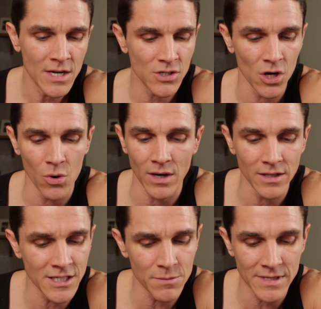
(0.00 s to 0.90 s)
So
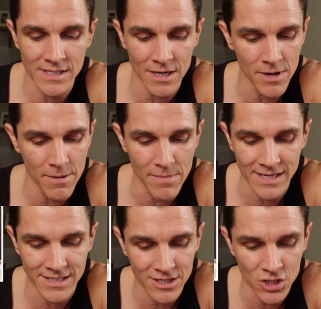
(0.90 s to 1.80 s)
Elizabeth sent me a
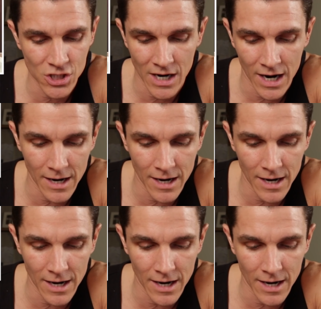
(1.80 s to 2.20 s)
message.